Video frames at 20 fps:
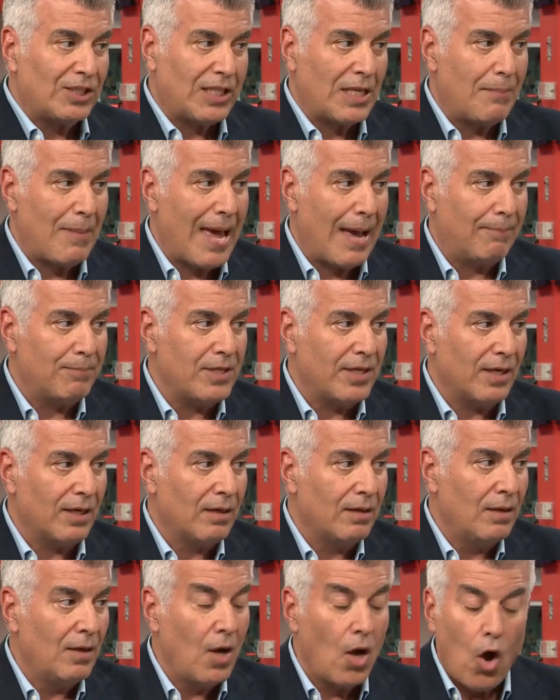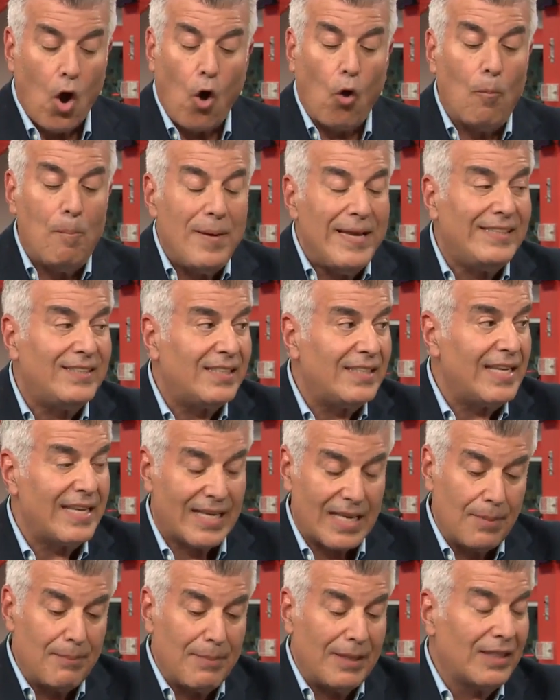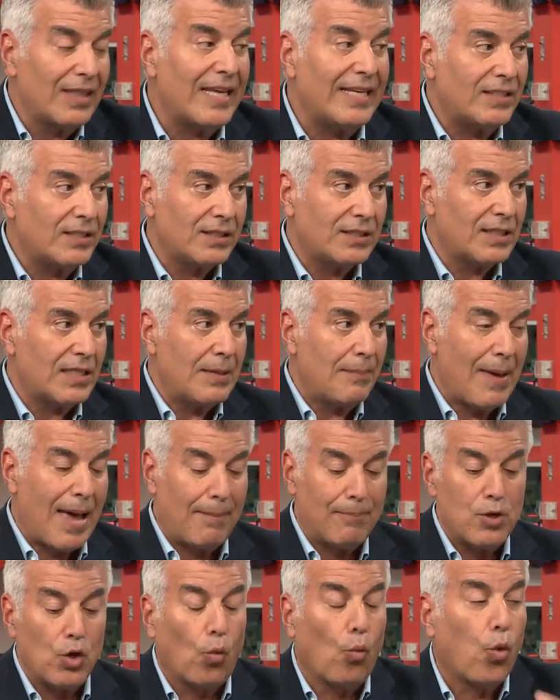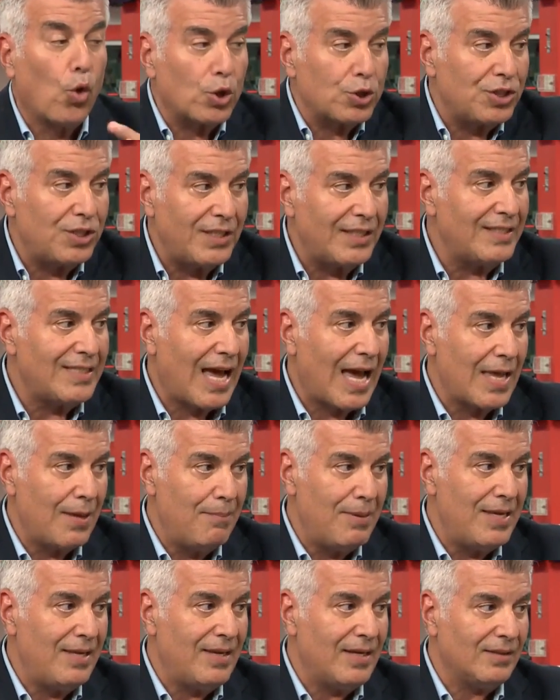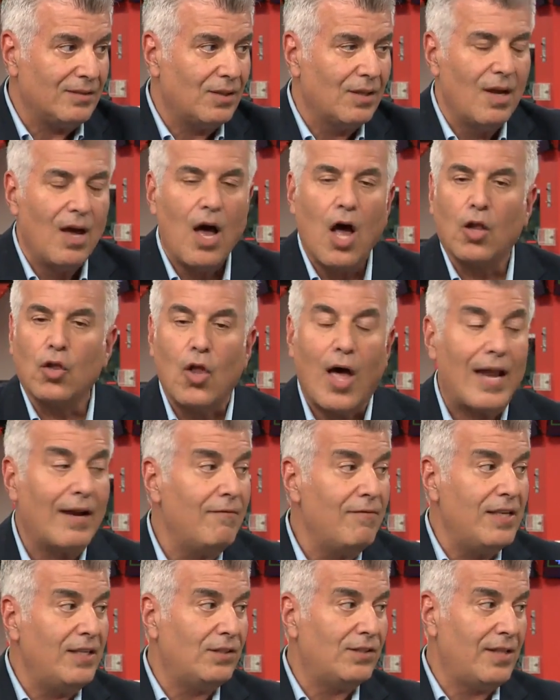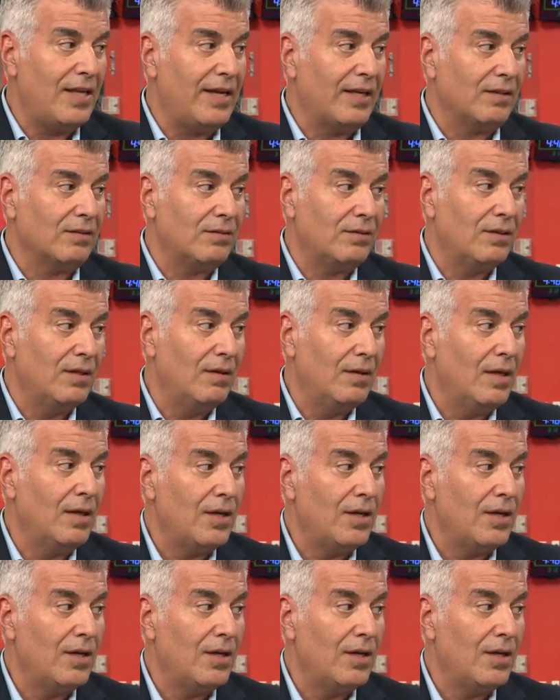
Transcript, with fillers: could be sleep apnea. Could be. Obesity can be linked to sleep apnea, worsening diabetes, wow. a lot of these things.